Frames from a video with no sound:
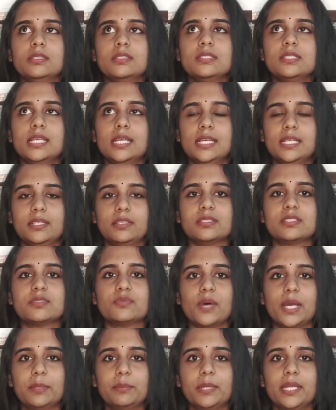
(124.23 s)
See, it's
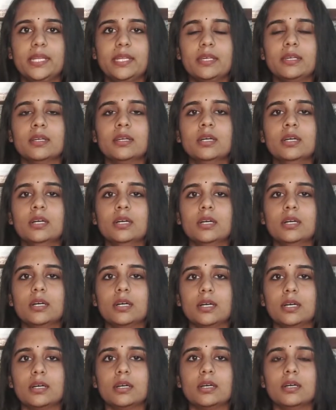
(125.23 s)
vibrating.
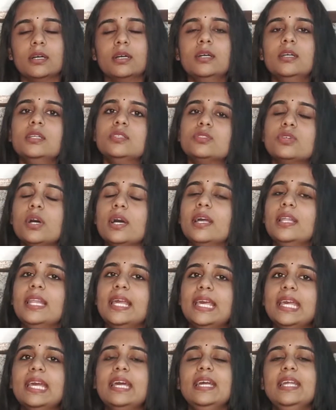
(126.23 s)
H. So
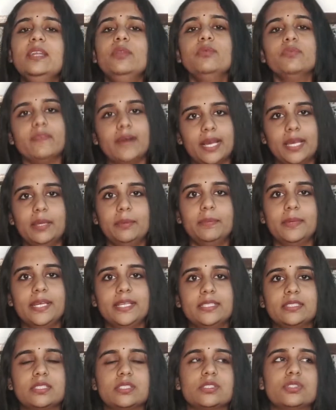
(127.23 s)
like it
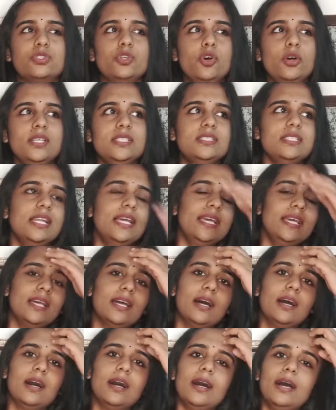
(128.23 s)
vibrates. So it's like
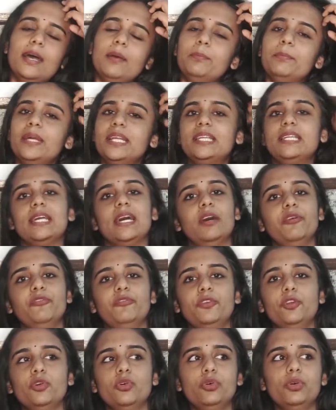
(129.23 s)
a bit
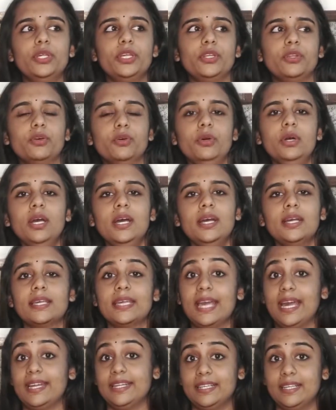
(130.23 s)
tough to
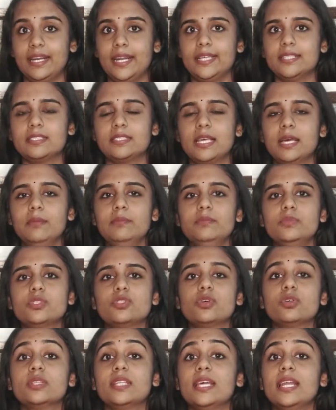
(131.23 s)
categorize them.
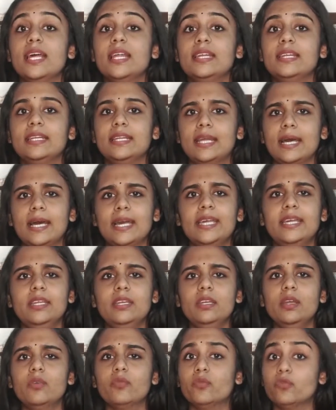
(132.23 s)
So there are
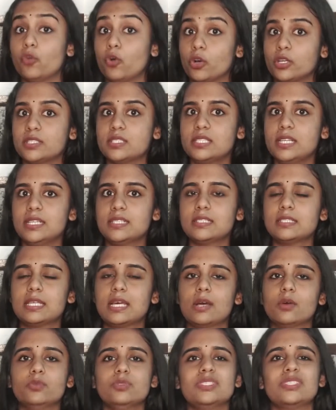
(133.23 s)
9 voiceless
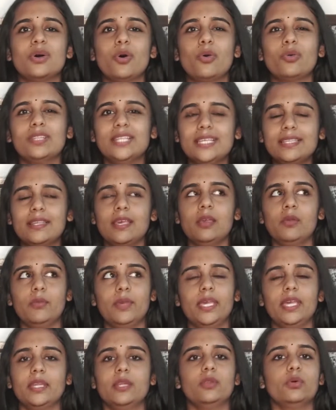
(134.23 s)
sounds. Only thing
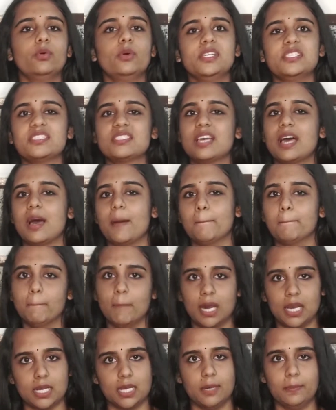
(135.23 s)
we can do is
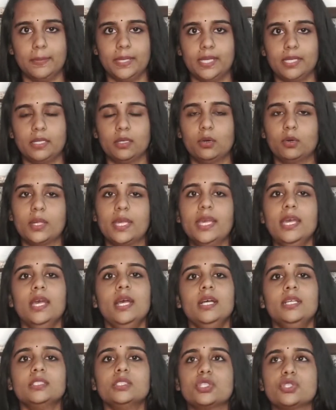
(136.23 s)
mug up it. Okay,
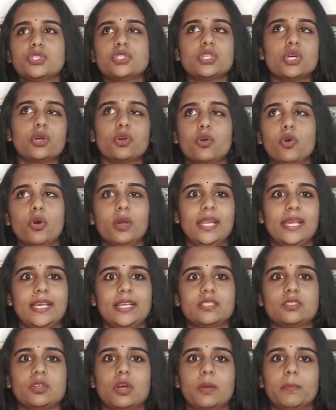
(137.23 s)
just go
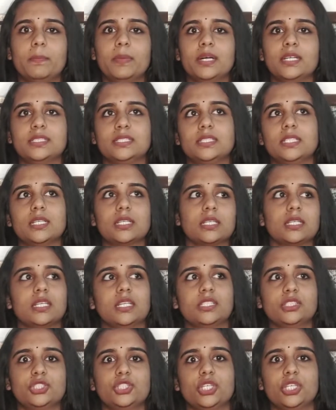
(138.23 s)
like a song. P, ch,
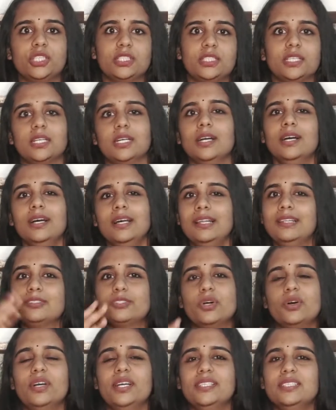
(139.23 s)
k, ch, t.
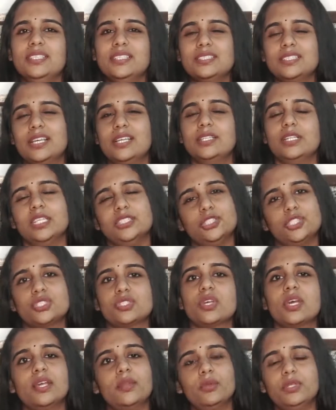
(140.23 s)
So
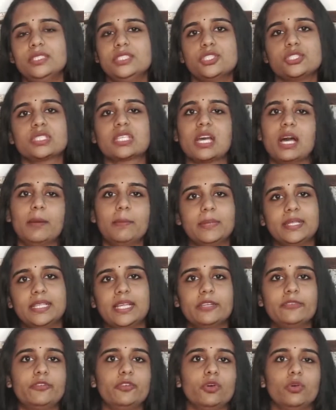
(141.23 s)
it will just come in
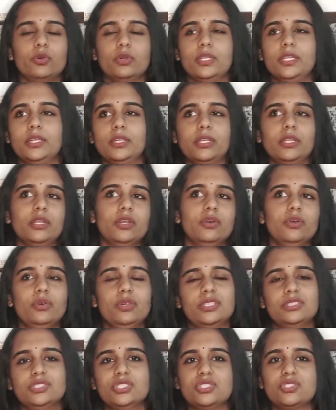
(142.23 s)
that flow.
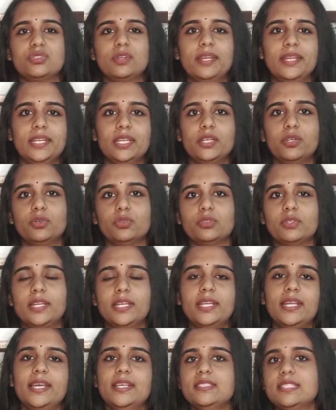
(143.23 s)
Just read it
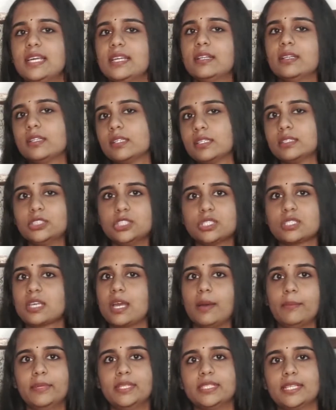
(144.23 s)
2-3 days and it will just
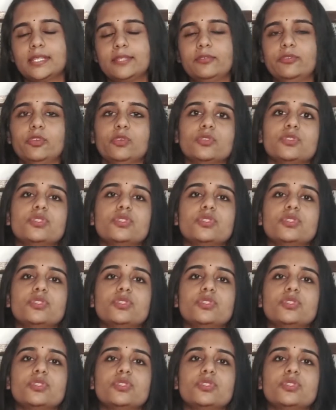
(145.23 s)
come in that flow.